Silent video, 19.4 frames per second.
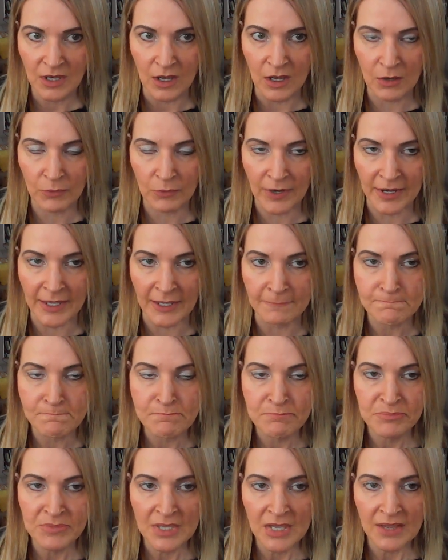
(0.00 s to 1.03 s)
All right.
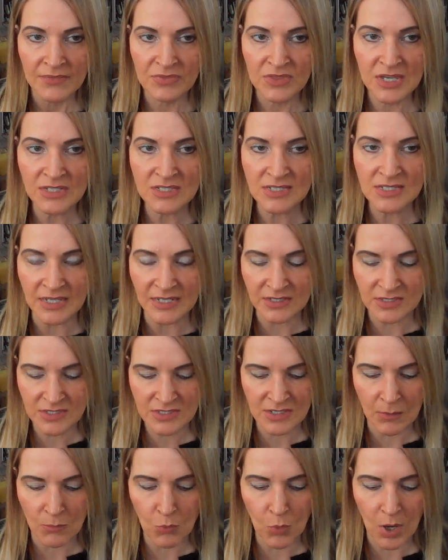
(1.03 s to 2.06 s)
This is
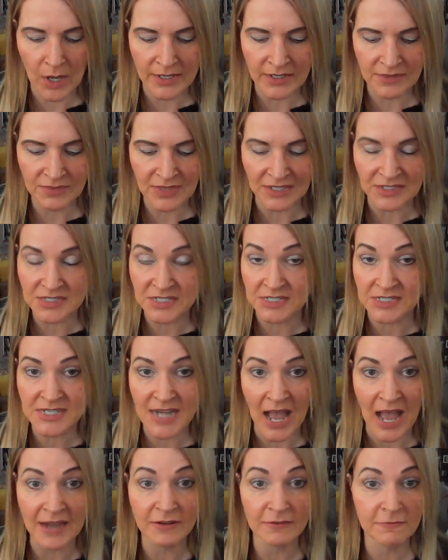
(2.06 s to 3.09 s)
someone that did
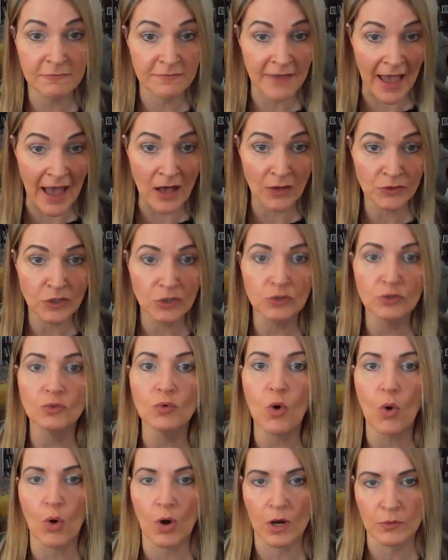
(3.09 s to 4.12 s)
not
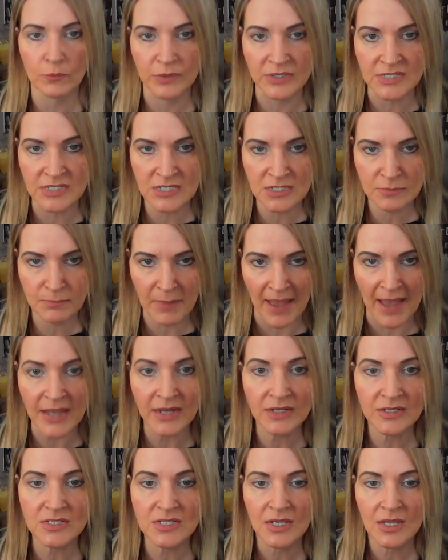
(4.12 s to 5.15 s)
value or
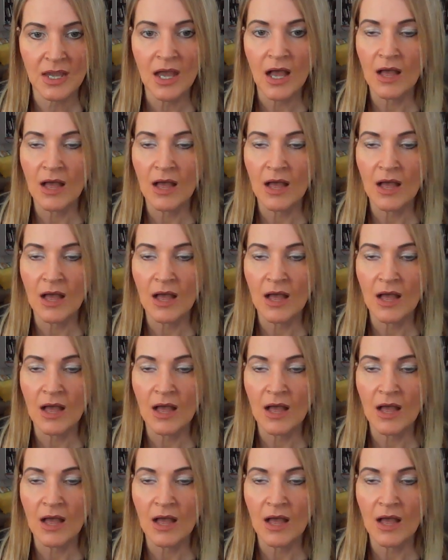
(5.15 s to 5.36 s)
respect